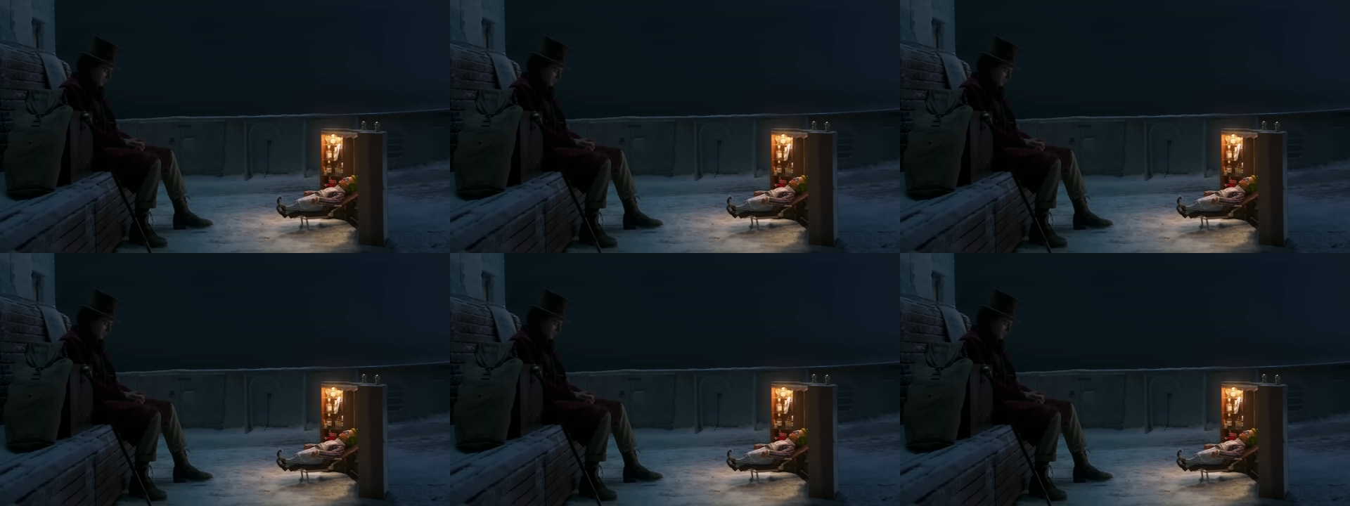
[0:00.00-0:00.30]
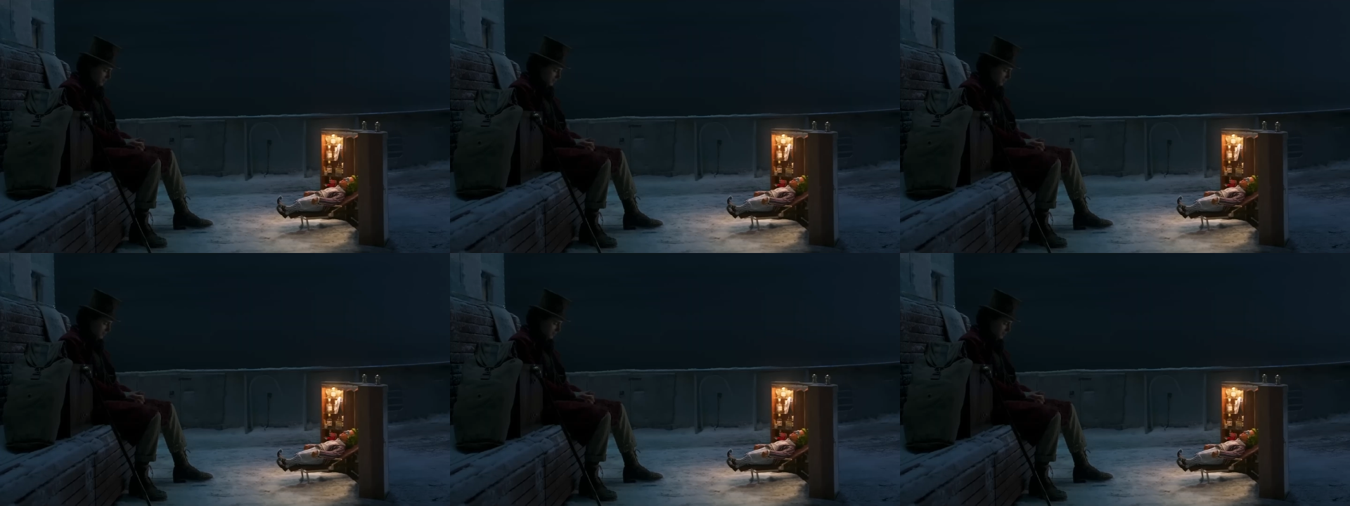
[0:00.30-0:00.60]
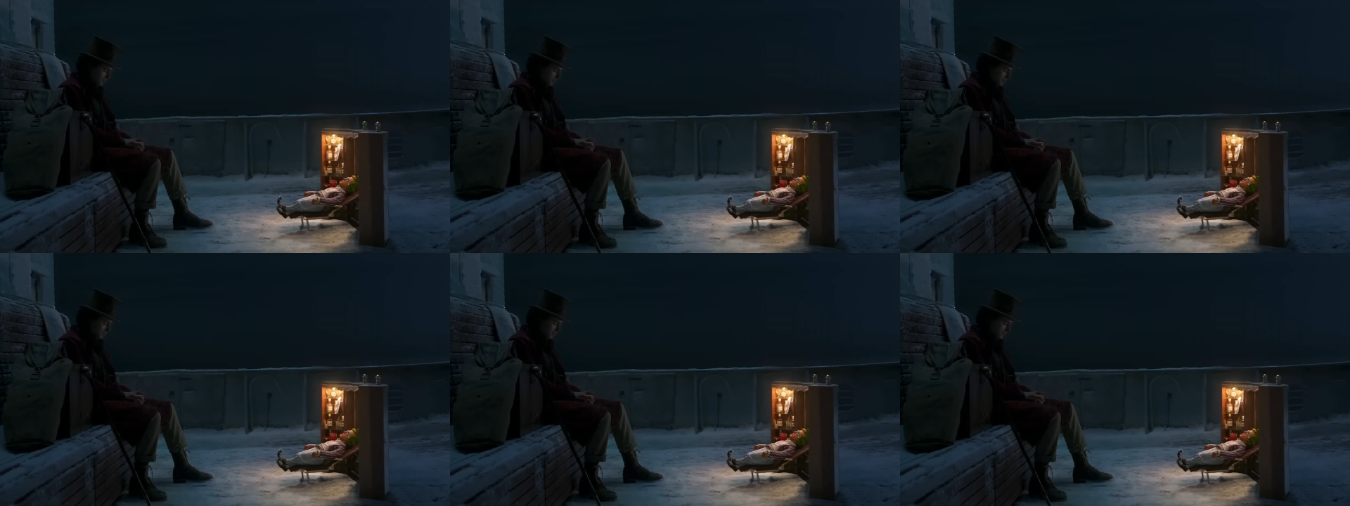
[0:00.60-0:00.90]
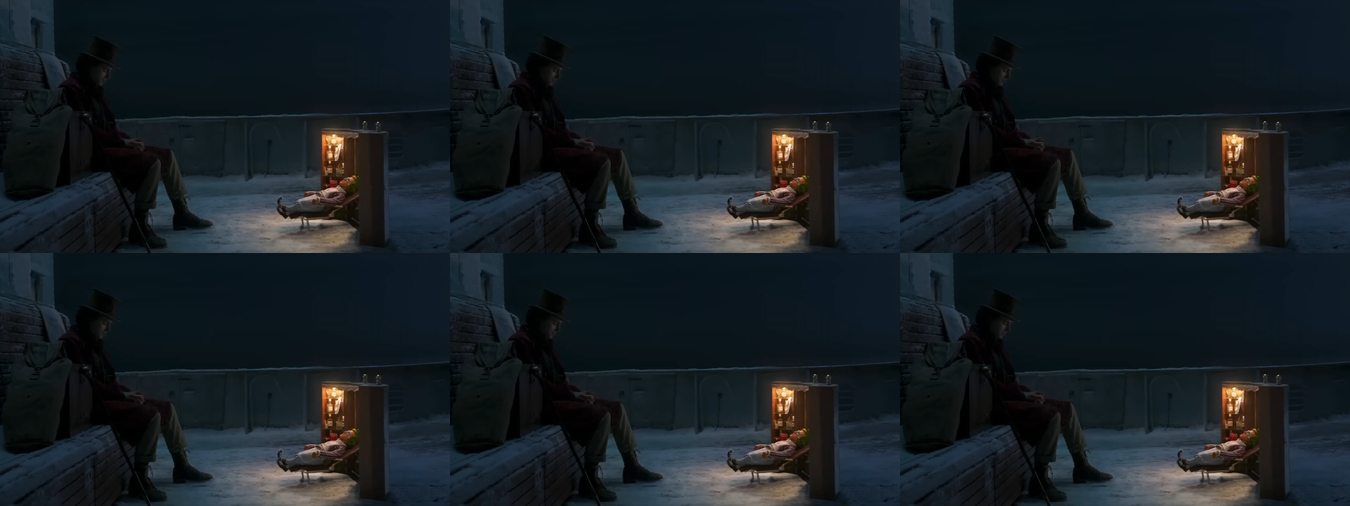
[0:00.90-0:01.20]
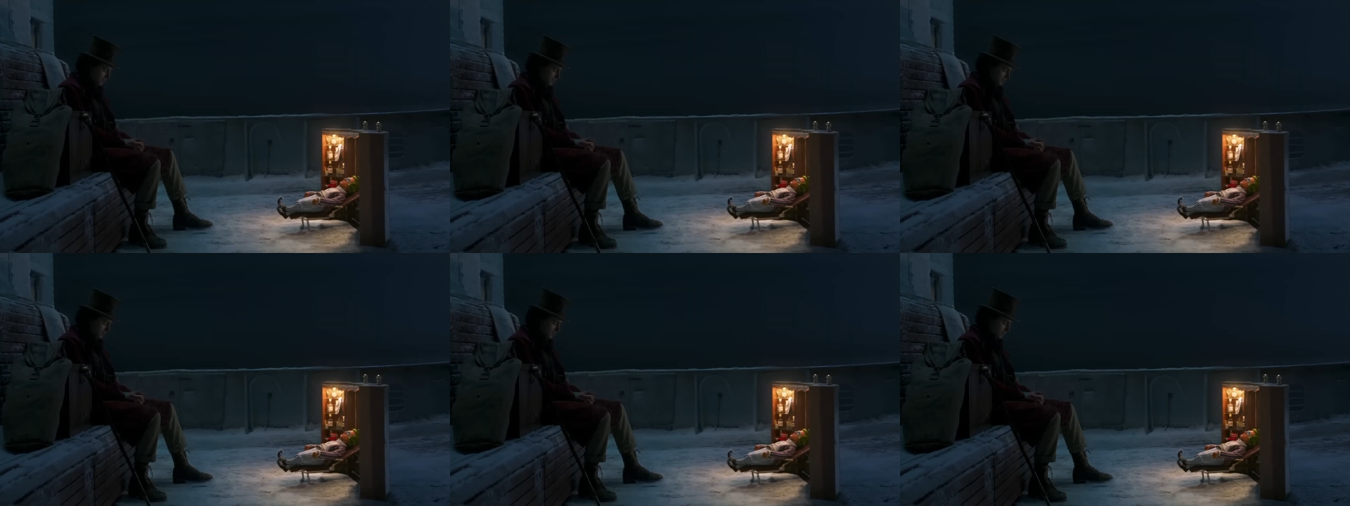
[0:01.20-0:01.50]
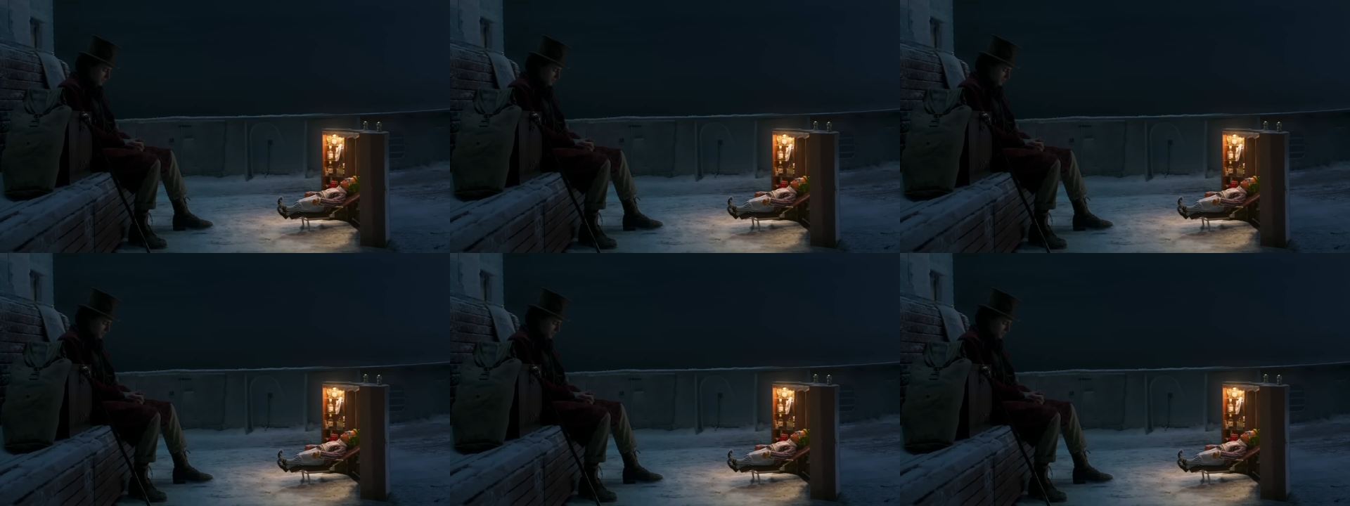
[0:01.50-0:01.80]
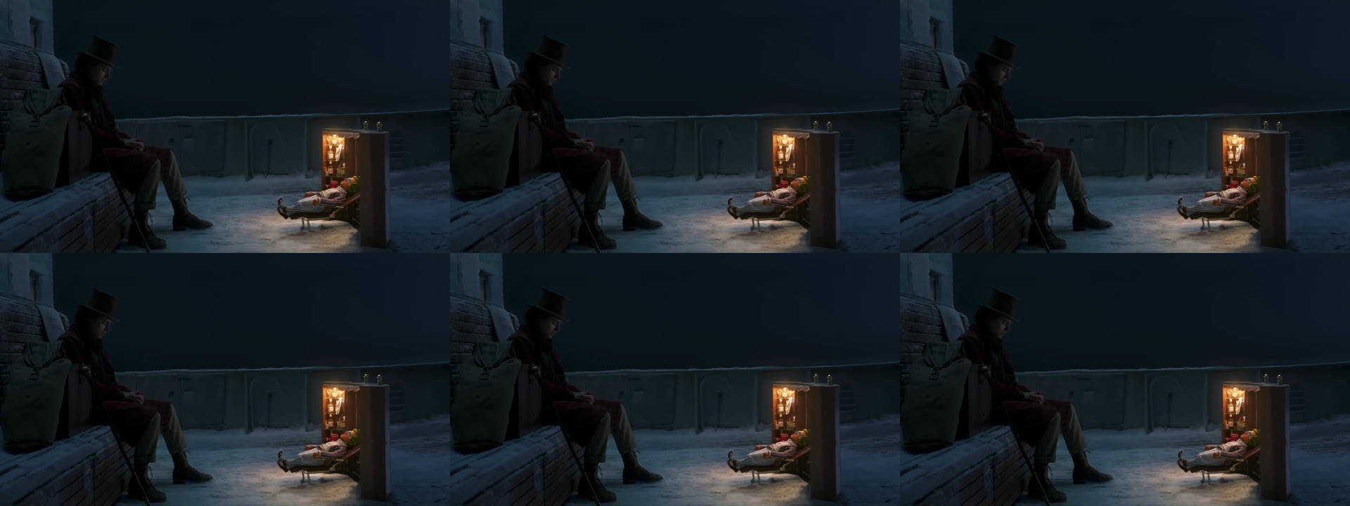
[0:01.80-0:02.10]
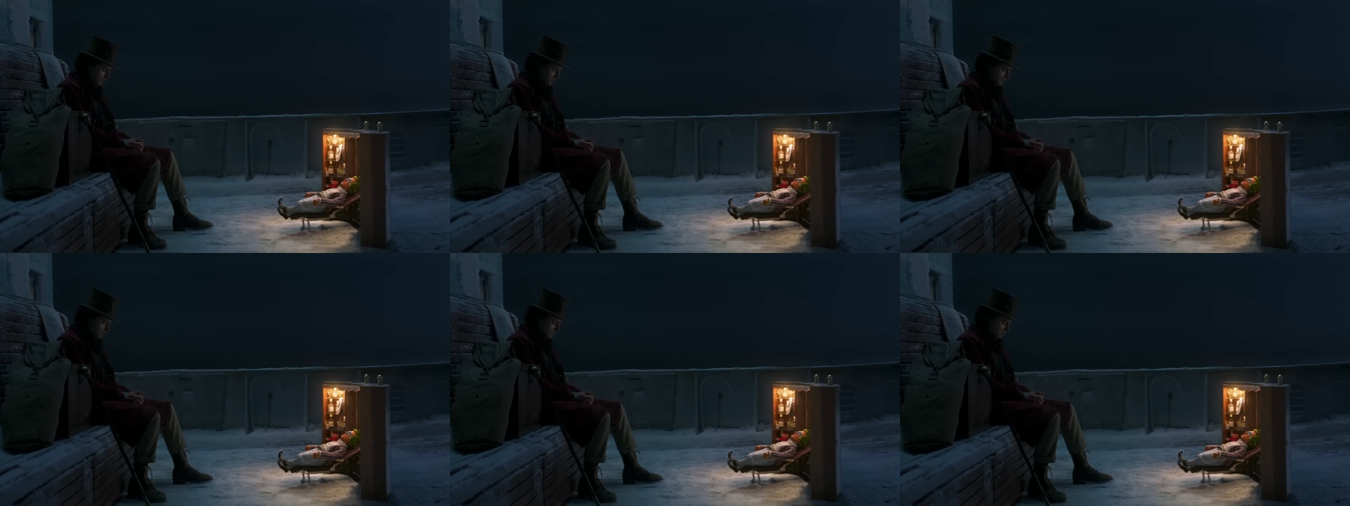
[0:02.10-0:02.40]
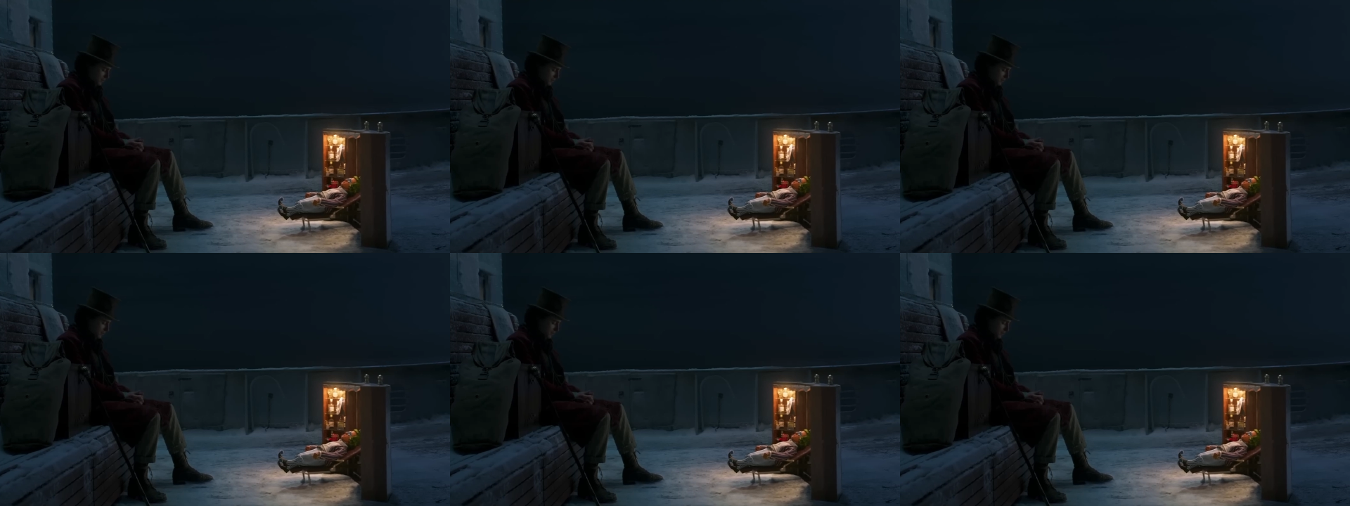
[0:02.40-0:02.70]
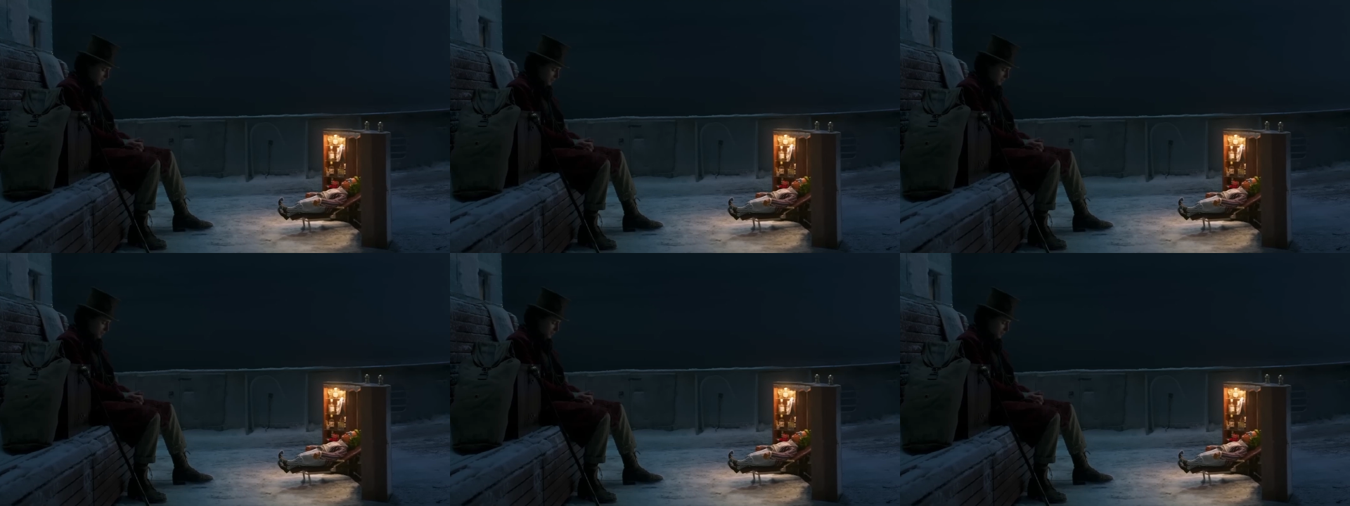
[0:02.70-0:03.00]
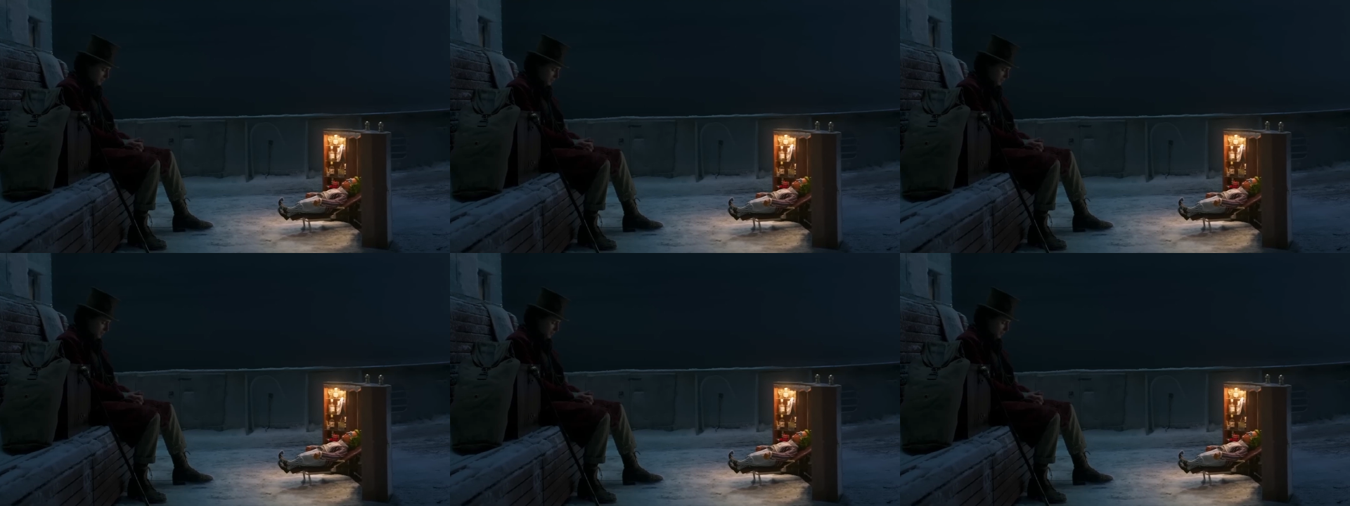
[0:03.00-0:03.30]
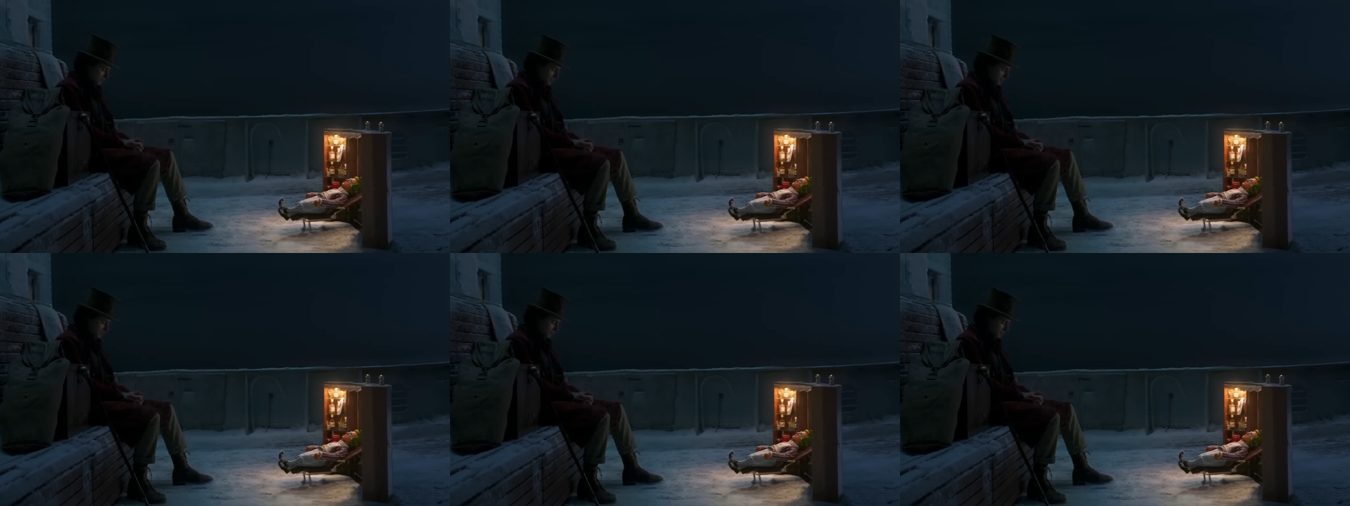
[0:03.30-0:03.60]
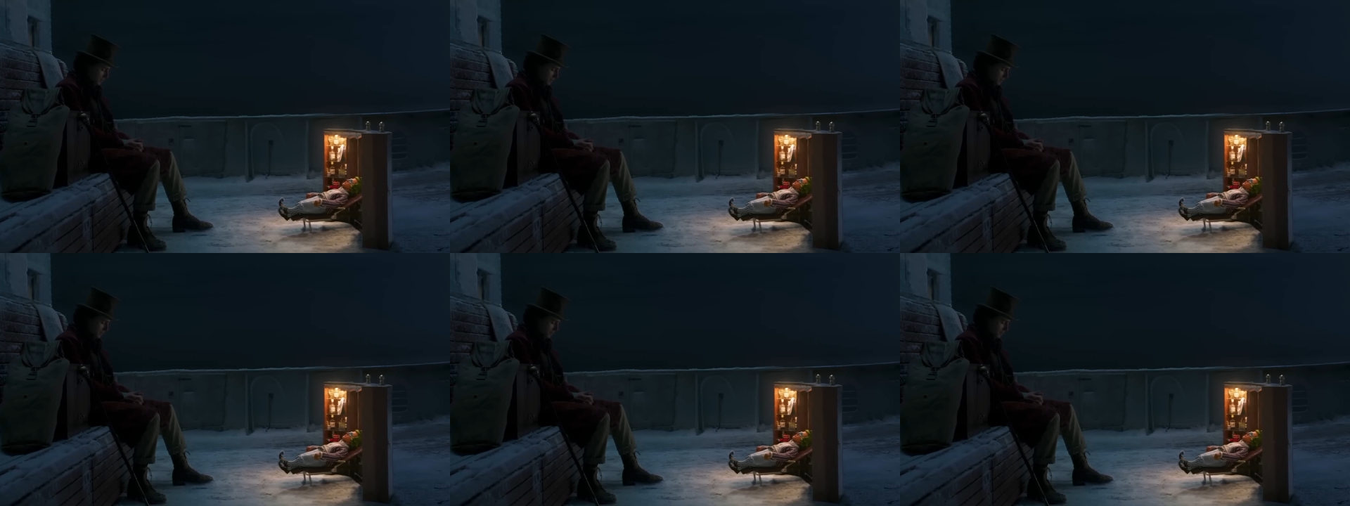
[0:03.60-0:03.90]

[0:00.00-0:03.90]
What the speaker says: No face is visible, so there are no lips to read.